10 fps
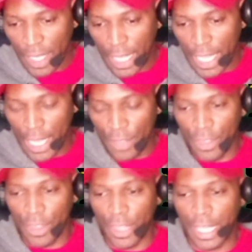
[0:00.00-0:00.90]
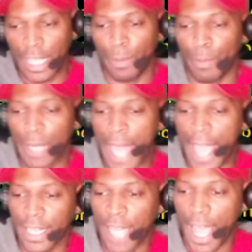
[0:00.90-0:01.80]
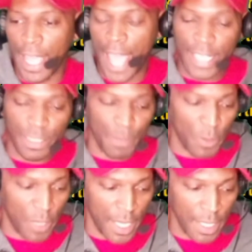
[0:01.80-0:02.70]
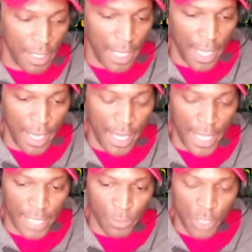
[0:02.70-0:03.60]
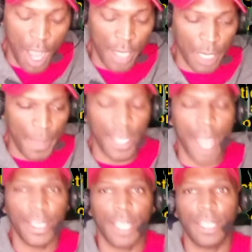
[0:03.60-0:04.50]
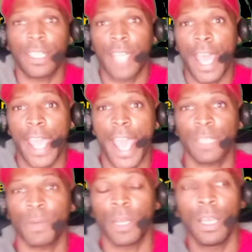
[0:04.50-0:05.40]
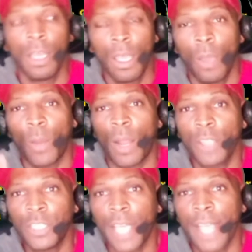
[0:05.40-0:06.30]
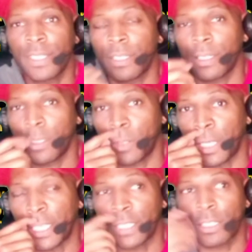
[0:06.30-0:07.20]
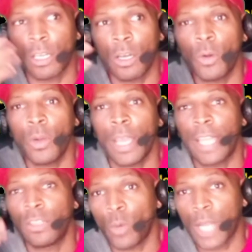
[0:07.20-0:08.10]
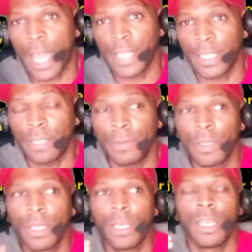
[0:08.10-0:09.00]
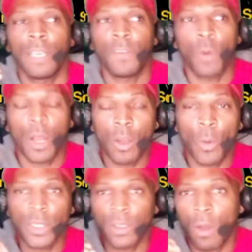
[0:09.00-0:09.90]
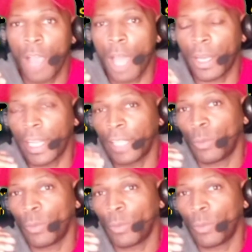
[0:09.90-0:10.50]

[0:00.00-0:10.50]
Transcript: in the Black diaspora, and as we're talking about that, the diaspora, what I want you guys to do is go and do what I did. If you want to know what's going on